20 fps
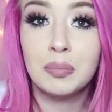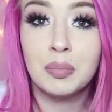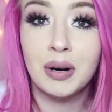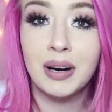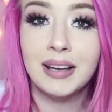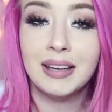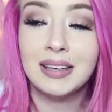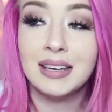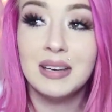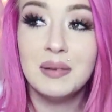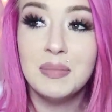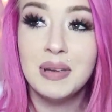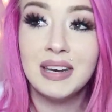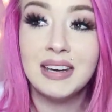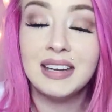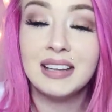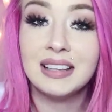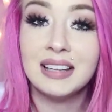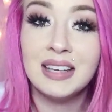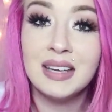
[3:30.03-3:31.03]
break
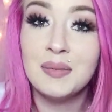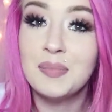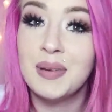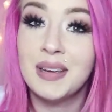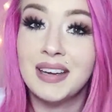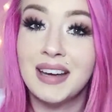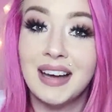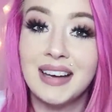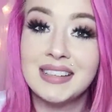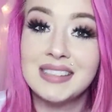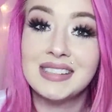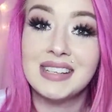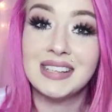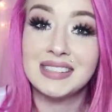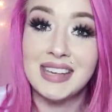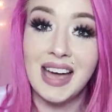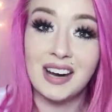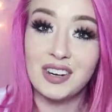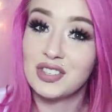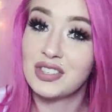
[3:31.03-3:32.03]
immediately because
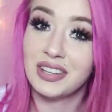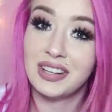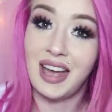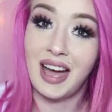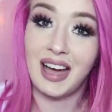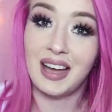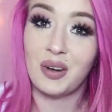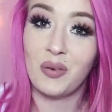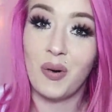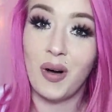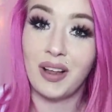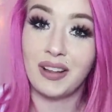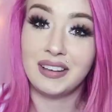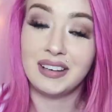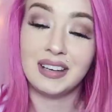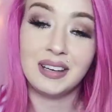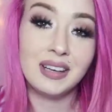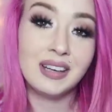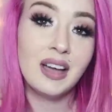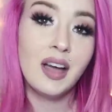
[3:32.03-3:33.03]
it's actually high
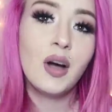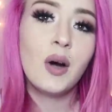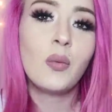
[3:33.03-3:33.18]
quality